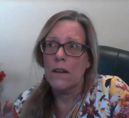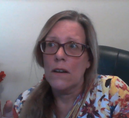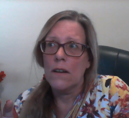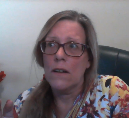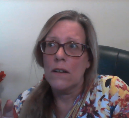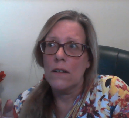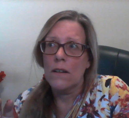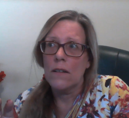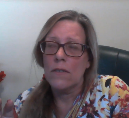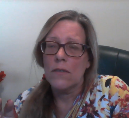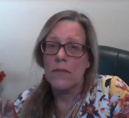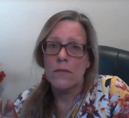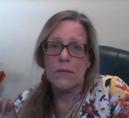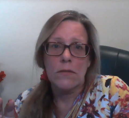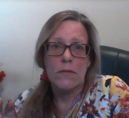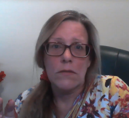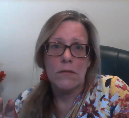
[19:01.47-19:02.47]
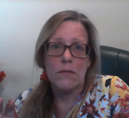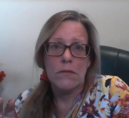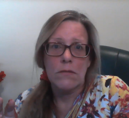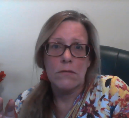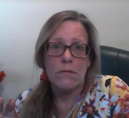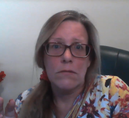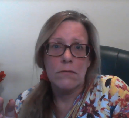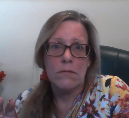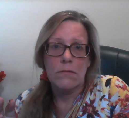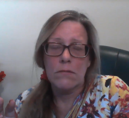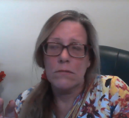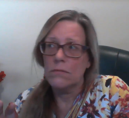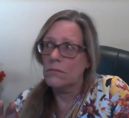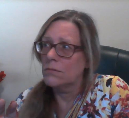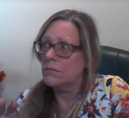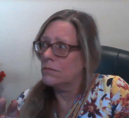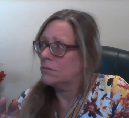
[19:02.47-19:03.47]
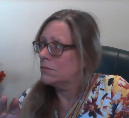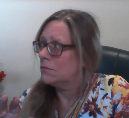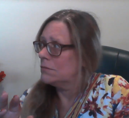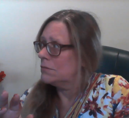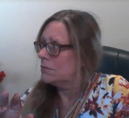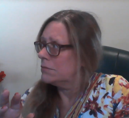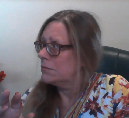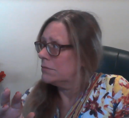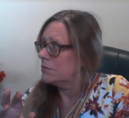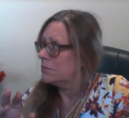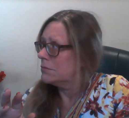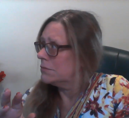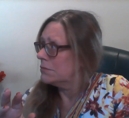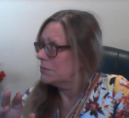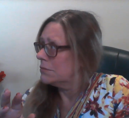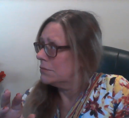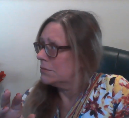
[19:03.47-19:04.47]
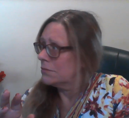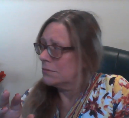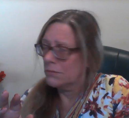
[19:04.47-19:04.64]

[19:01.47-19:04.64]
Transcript: Nothing is said.